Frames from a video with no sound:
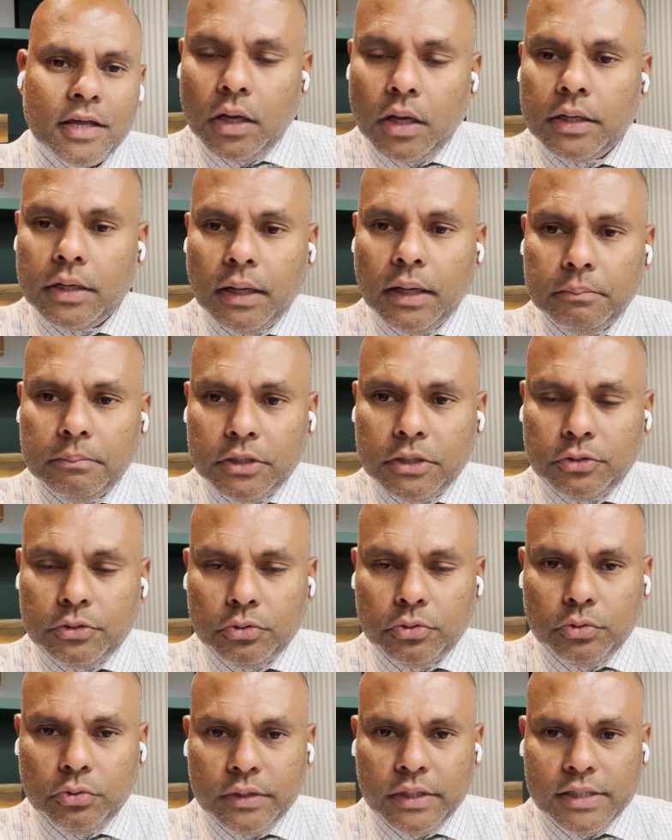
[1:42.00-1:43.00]
Number
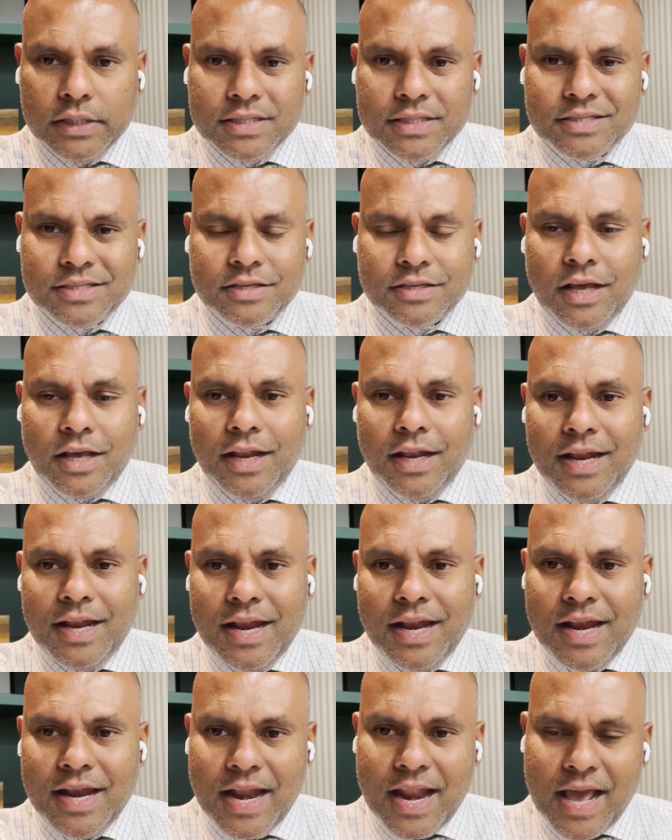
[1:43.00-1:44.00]
two is
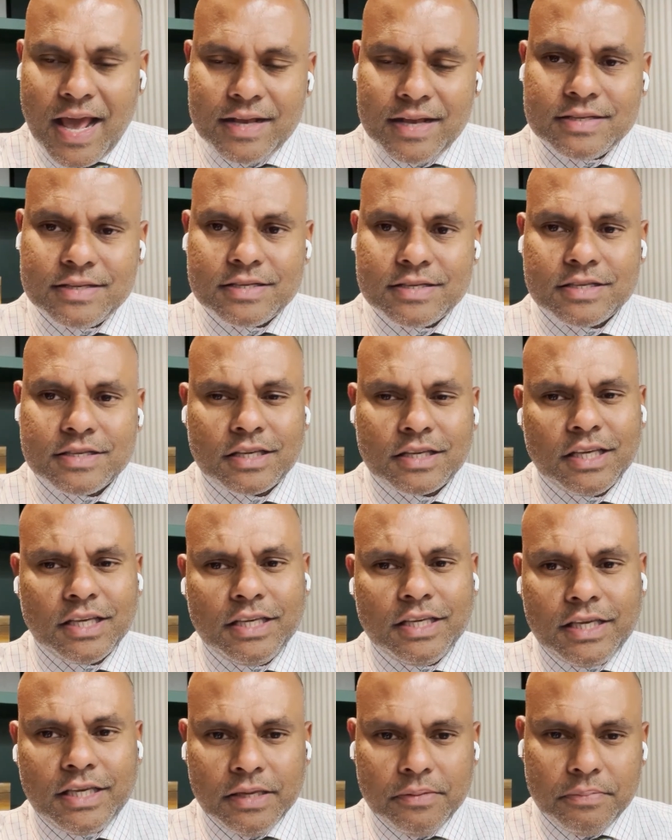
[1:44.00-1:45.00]
less
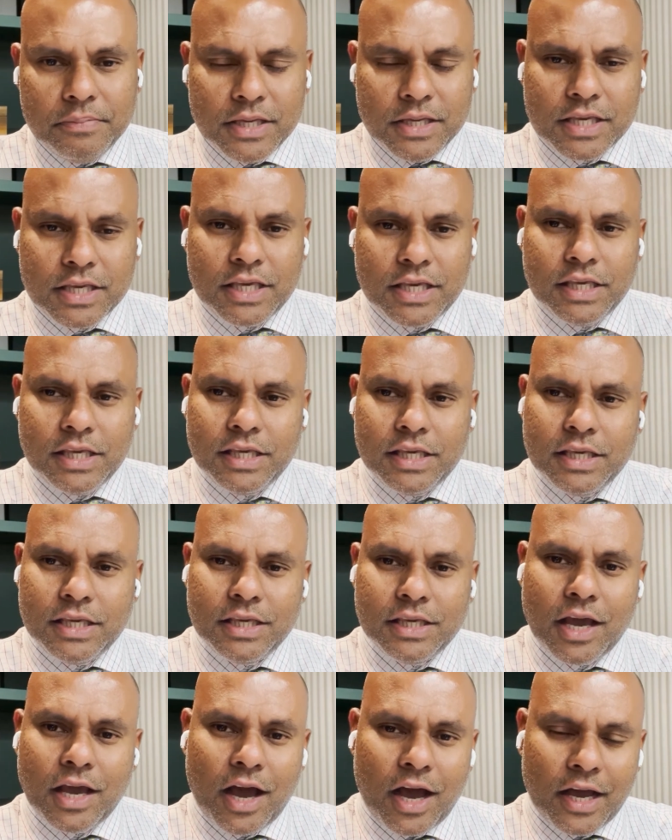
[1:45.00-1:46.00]

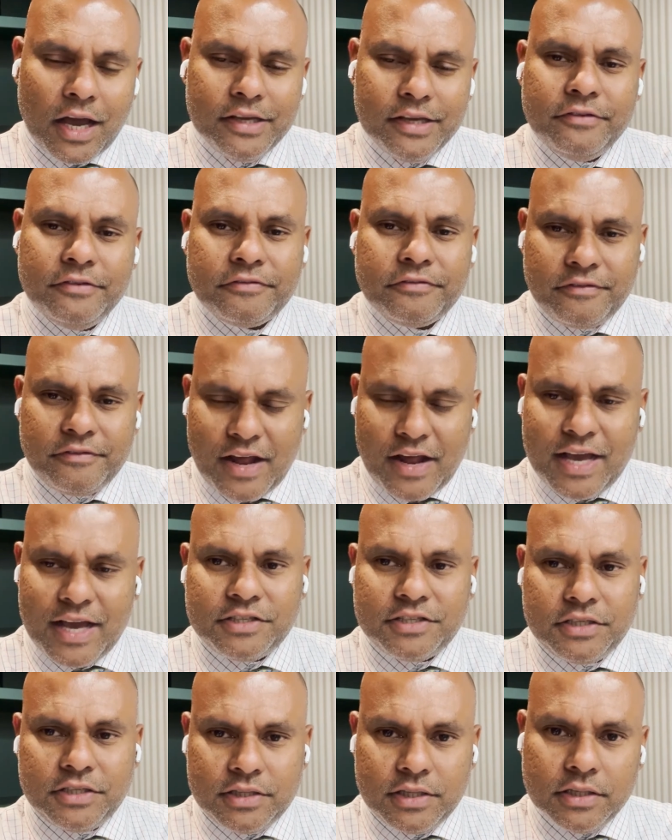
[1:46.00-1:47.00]
gimmicky, high
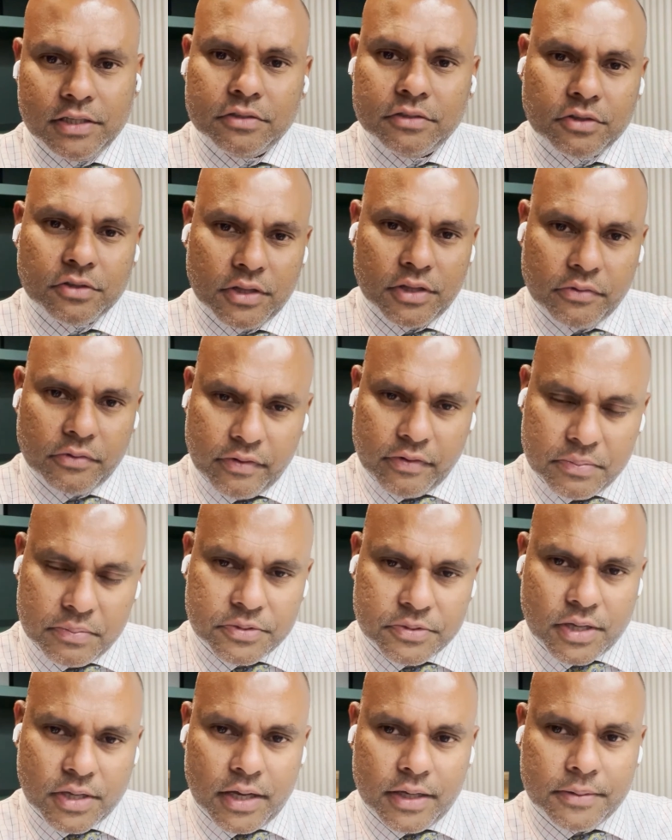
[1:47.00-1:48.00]
flashy things on the
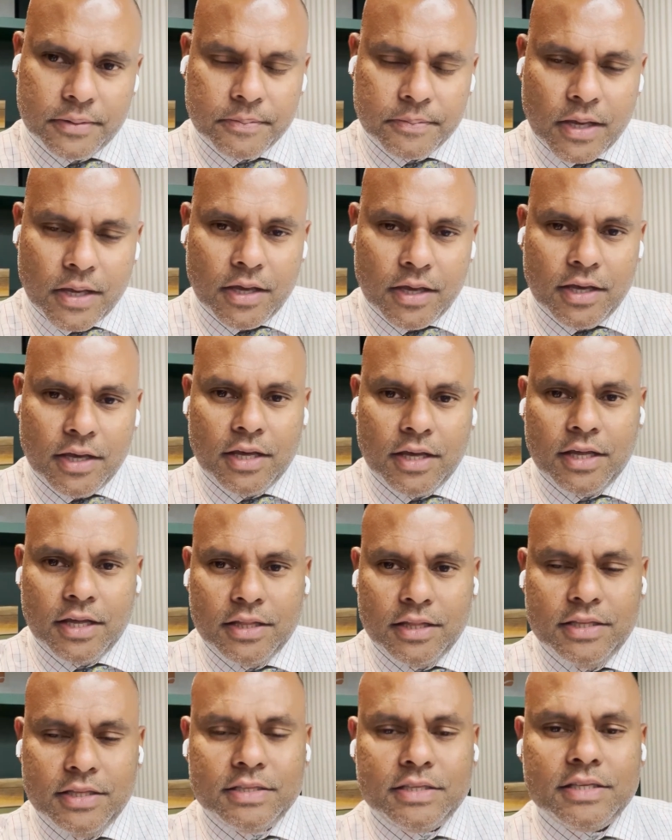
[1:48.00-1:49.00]
website.
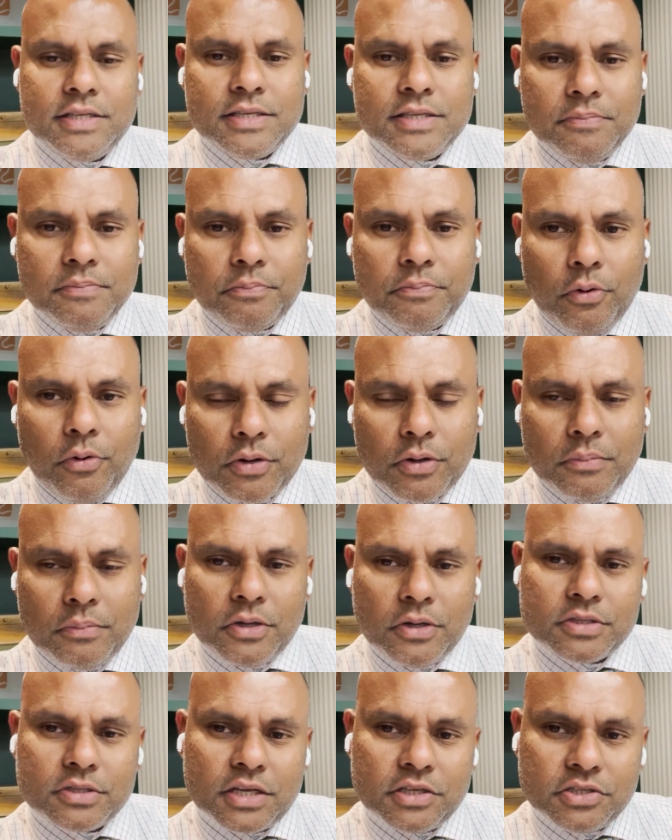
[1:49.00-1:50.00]
This is important
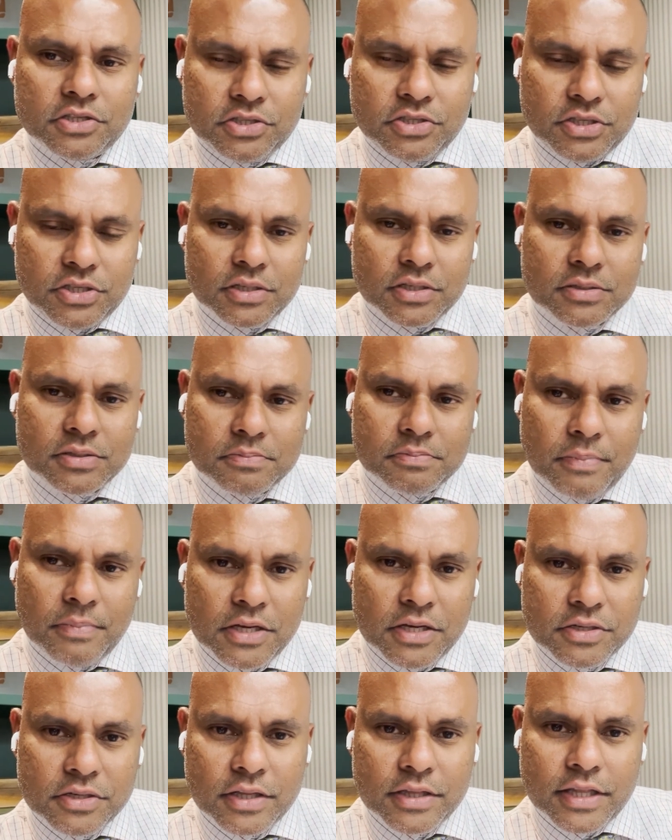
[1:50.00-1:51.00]
because I just
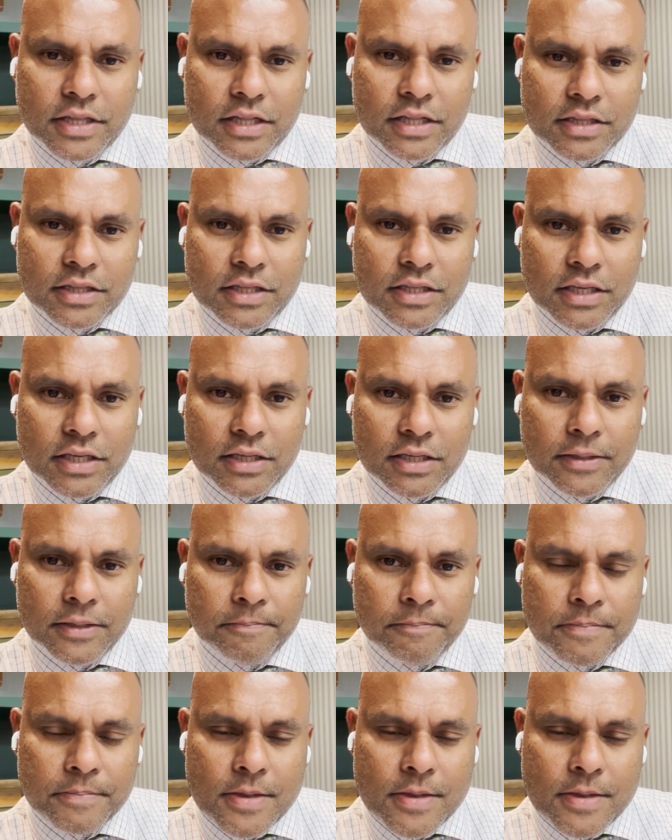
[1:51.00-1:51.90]
mentioned that the